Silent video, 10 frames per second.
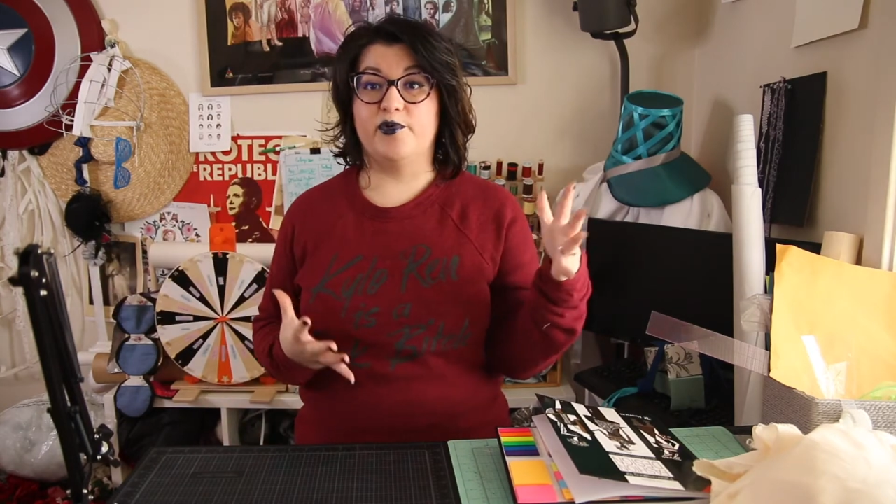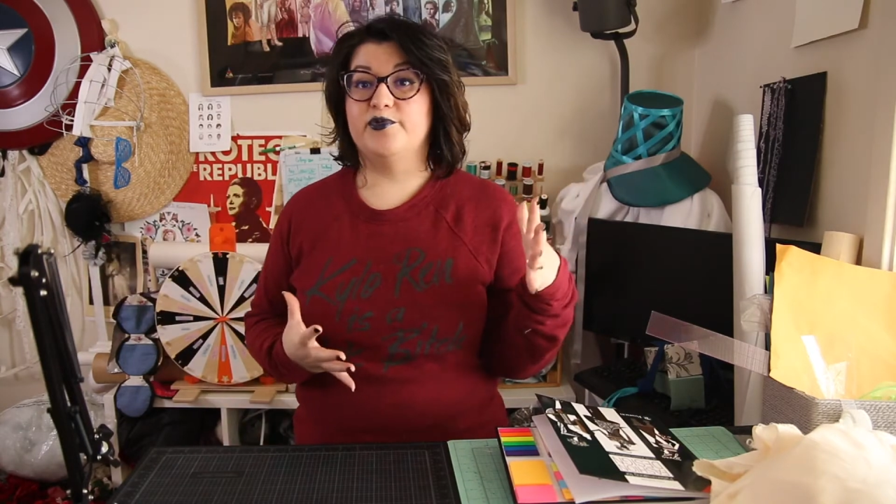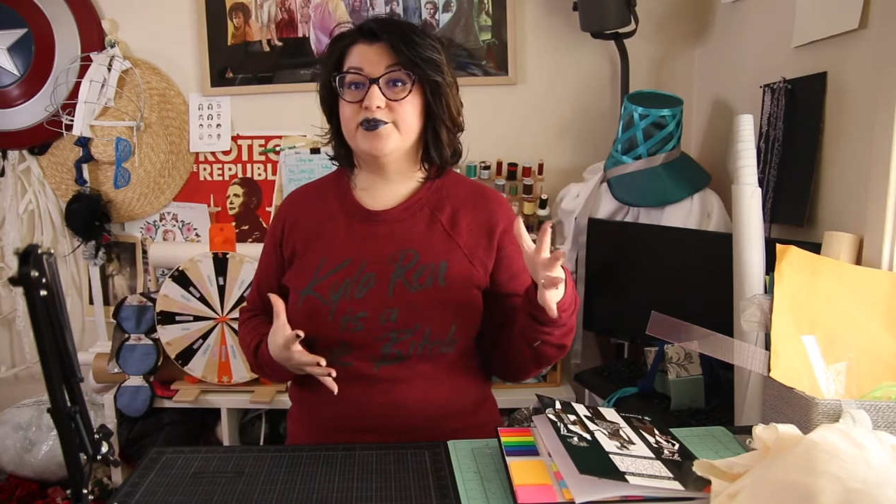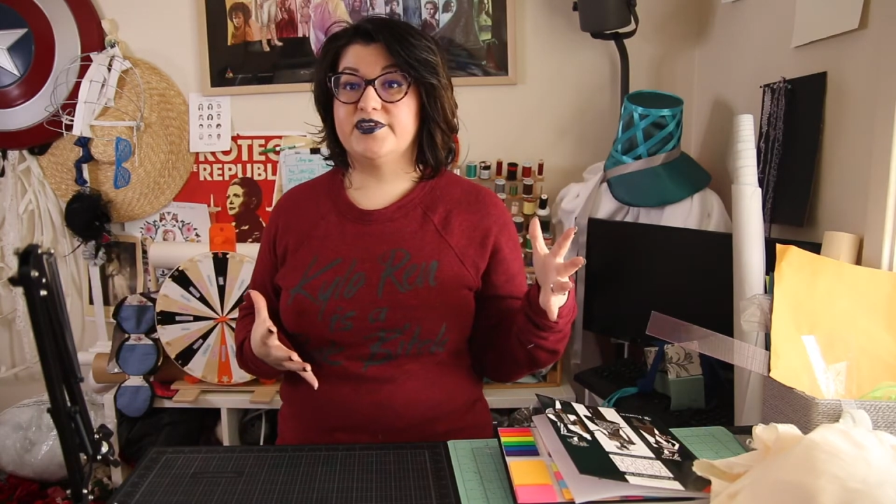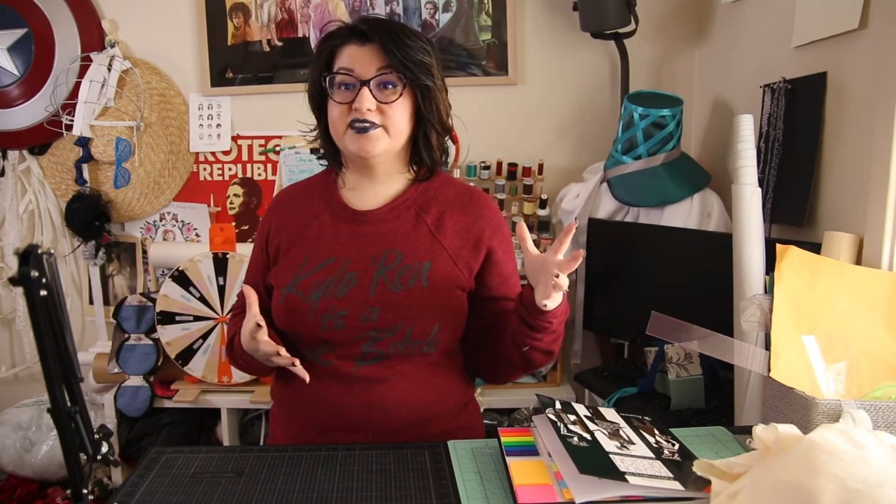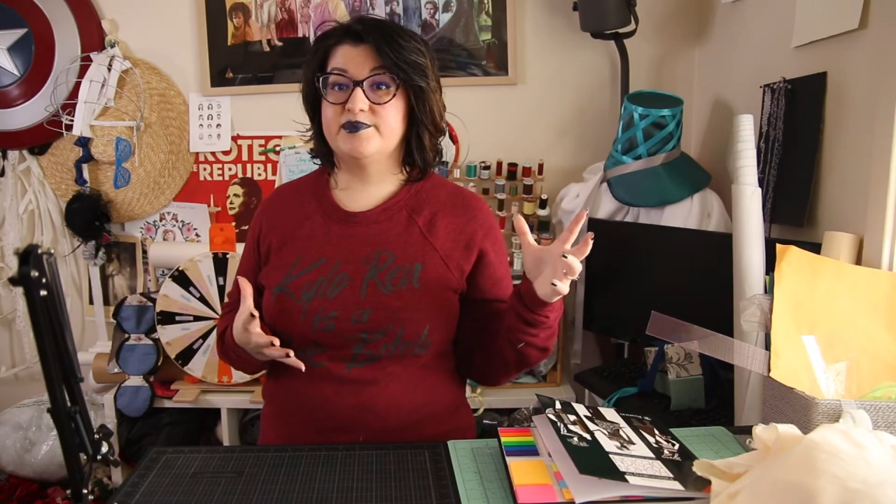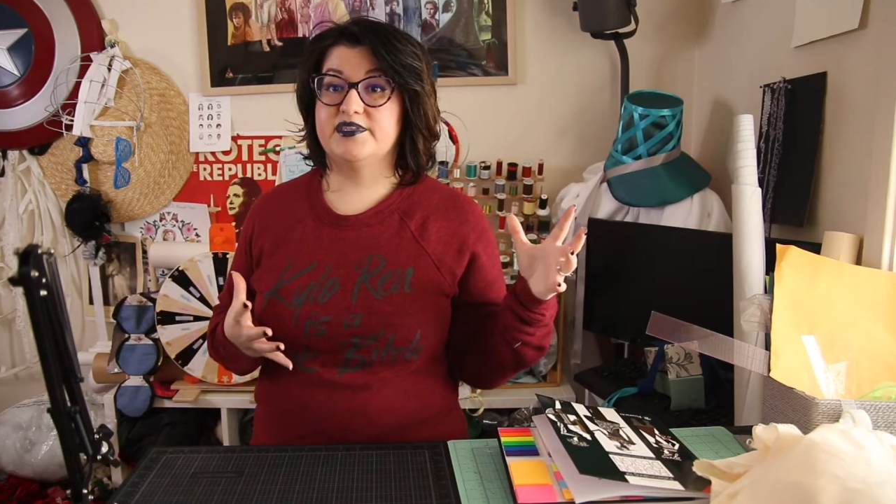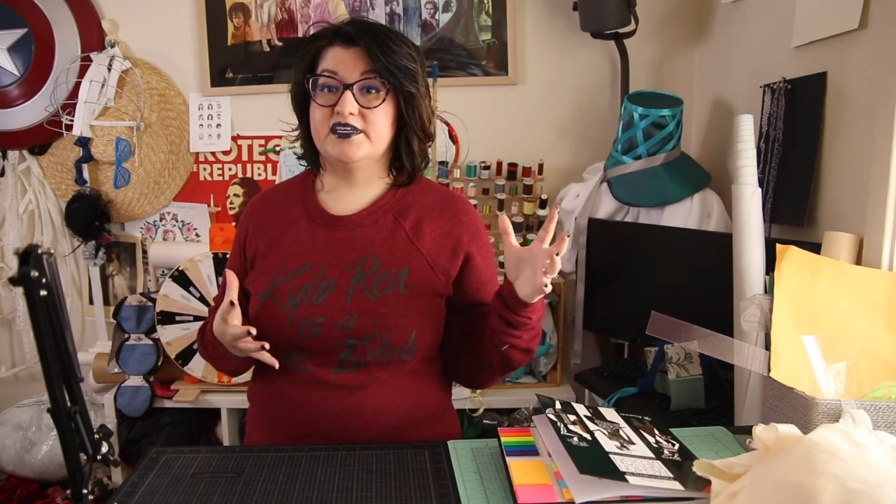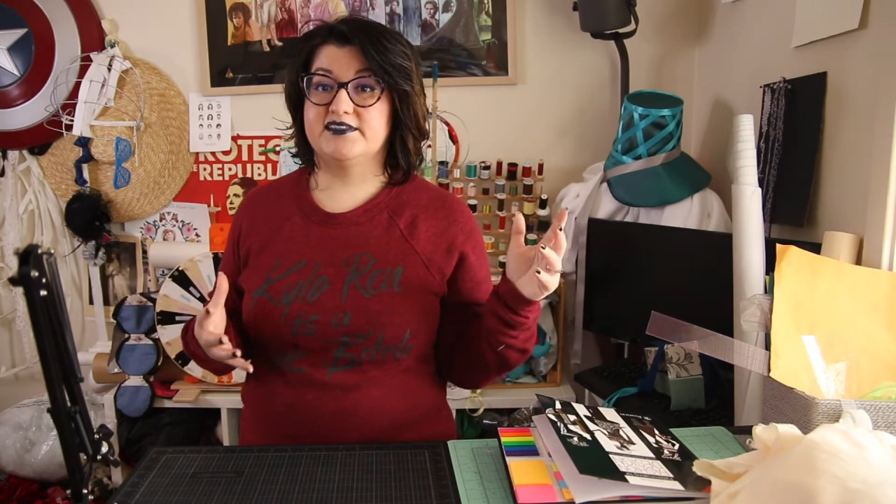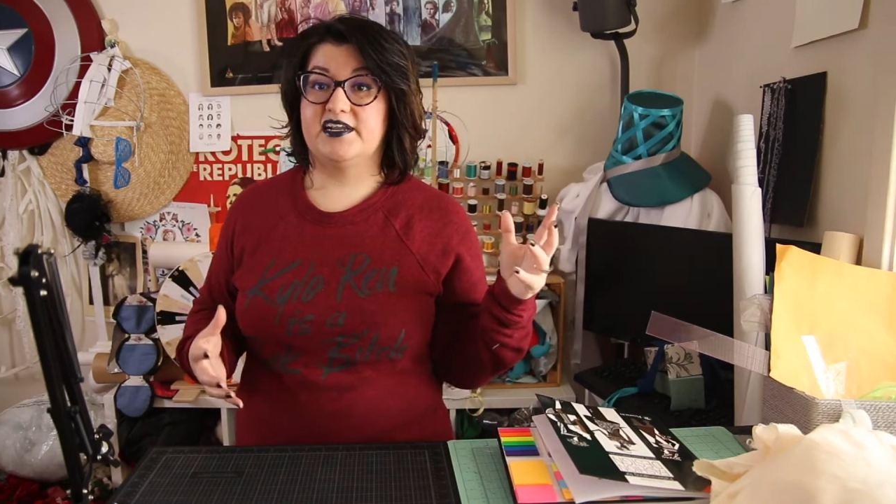all those things have been
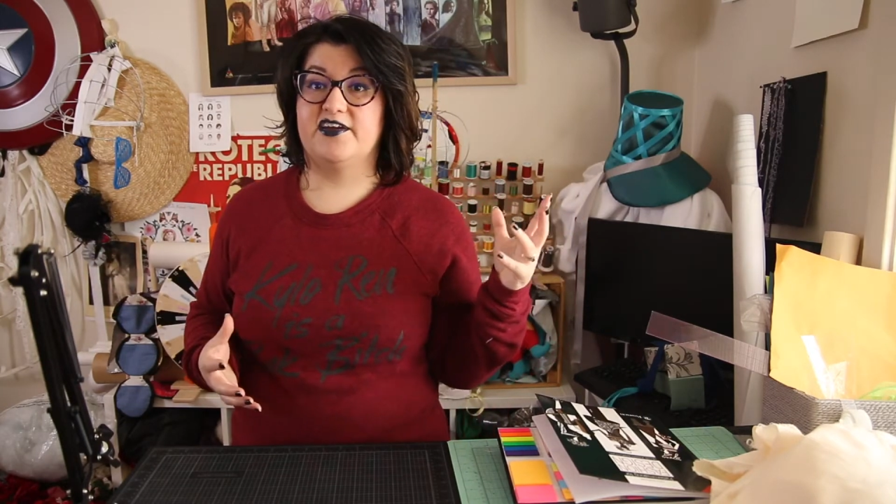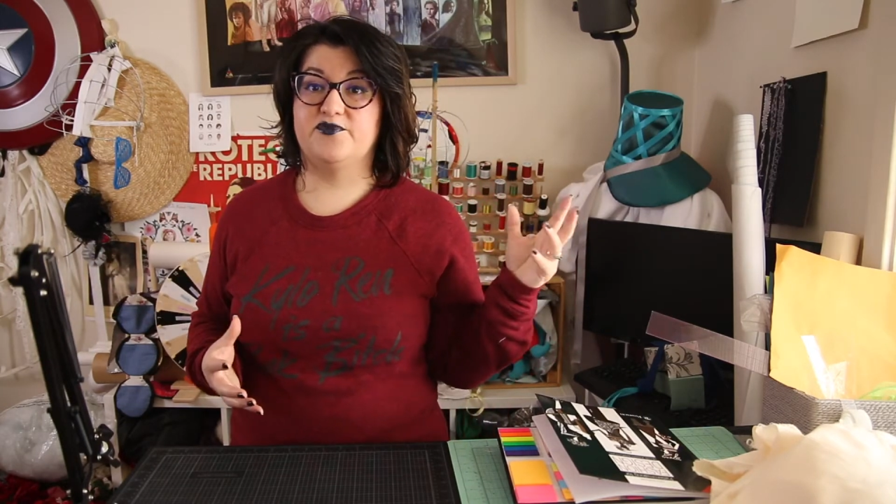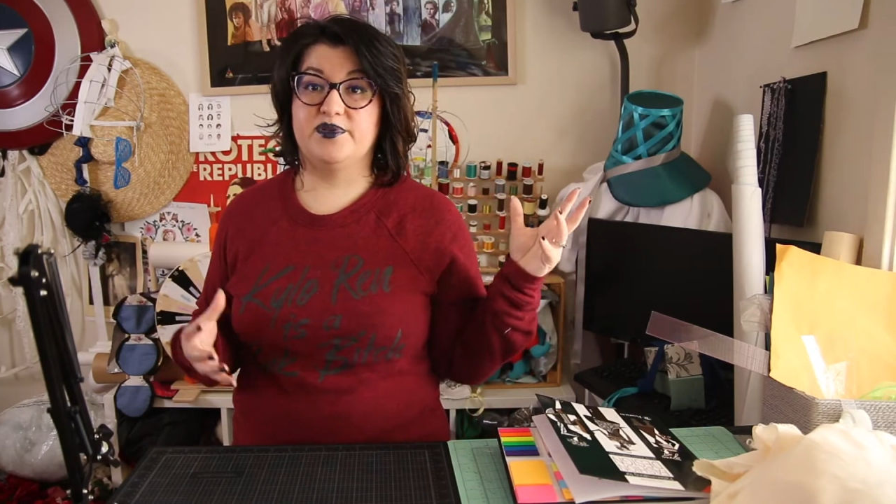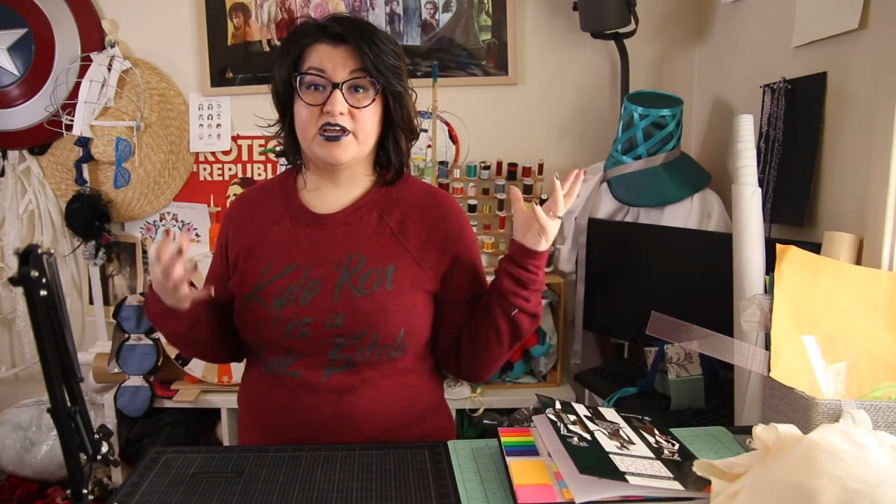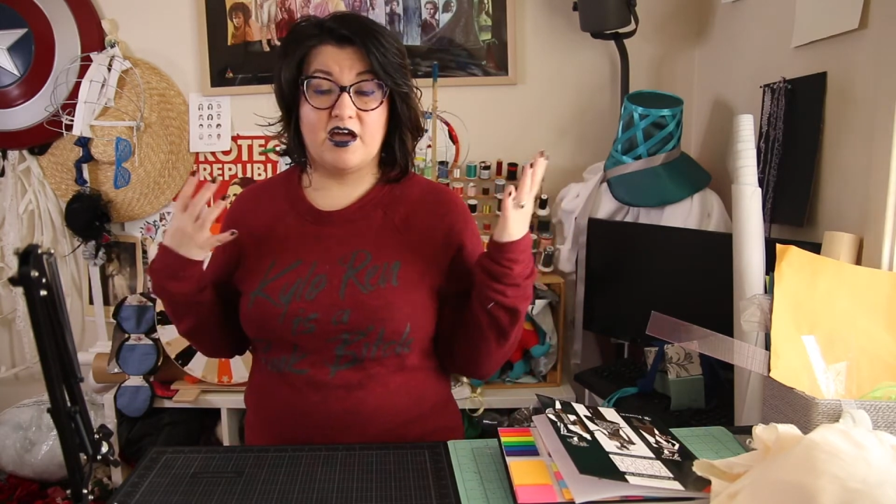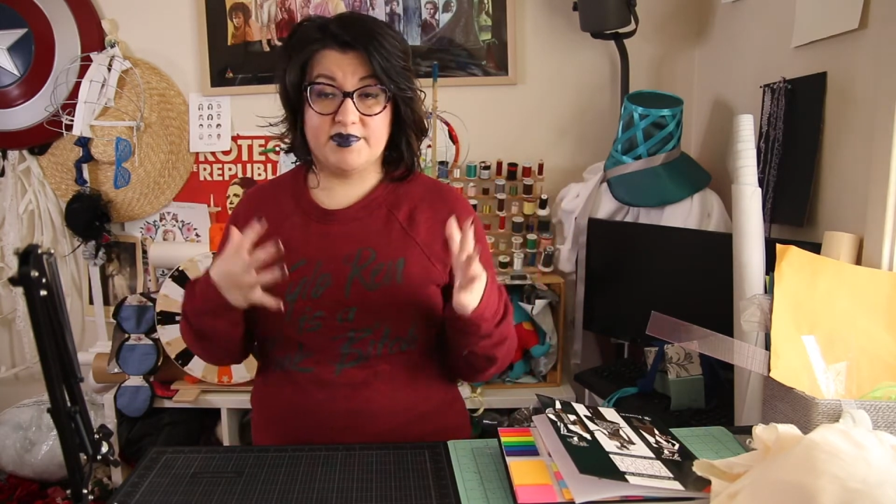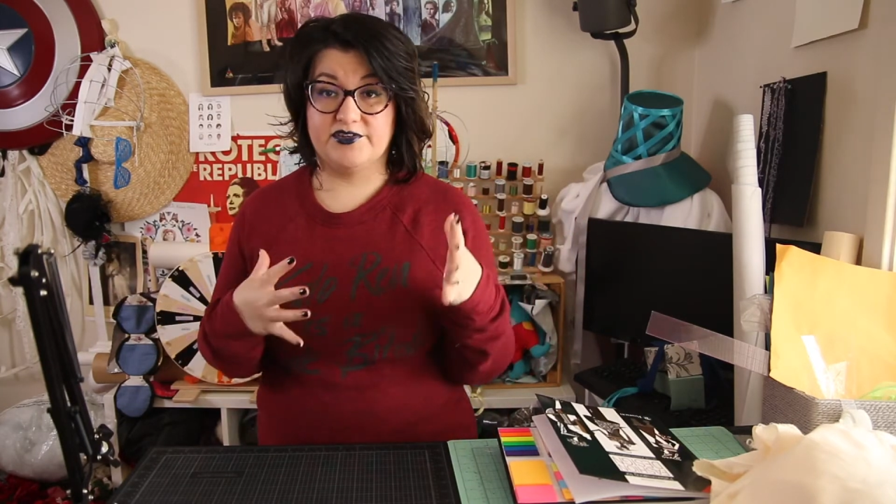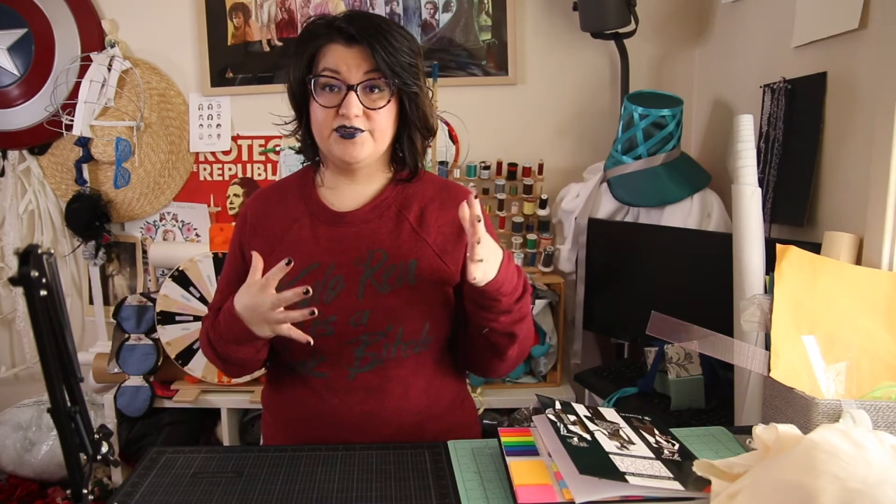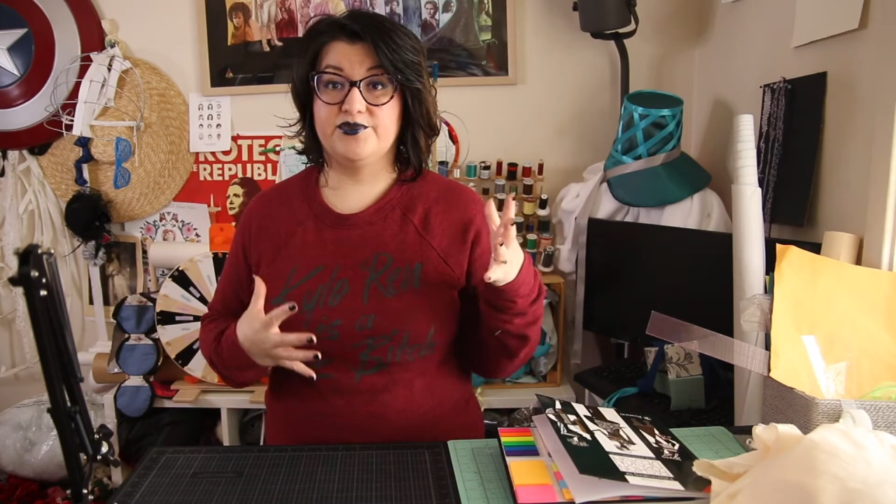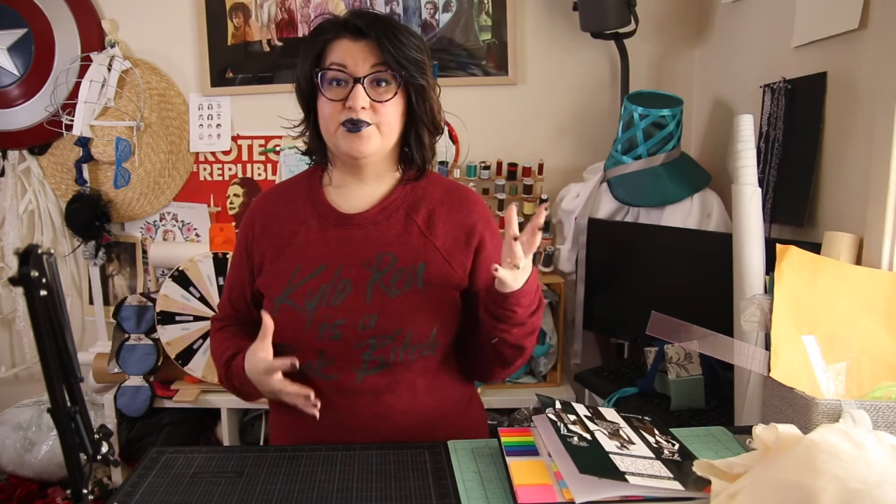things that I've been coming
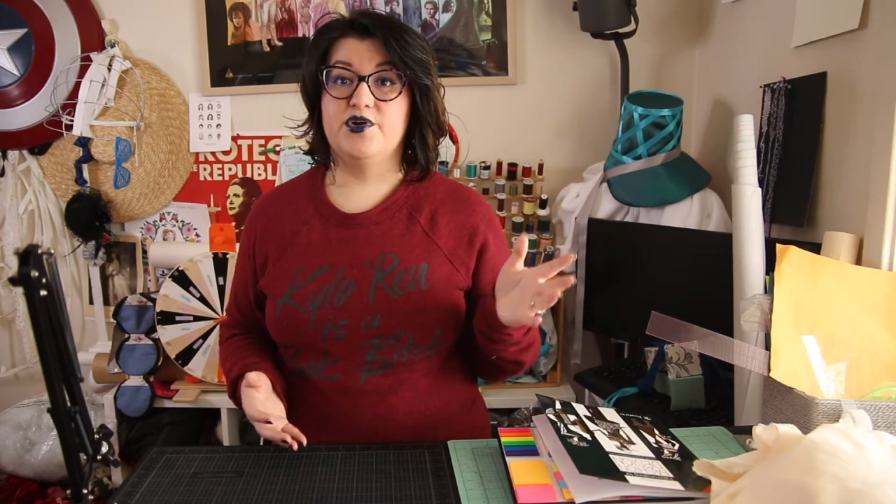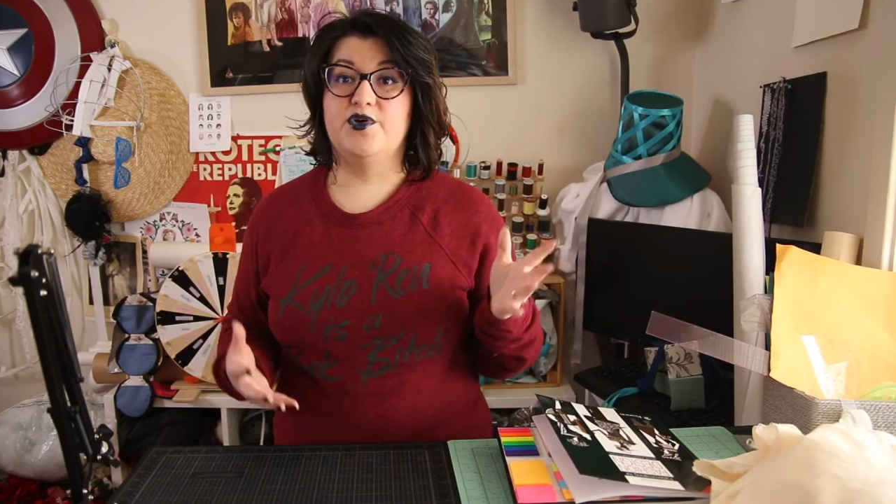to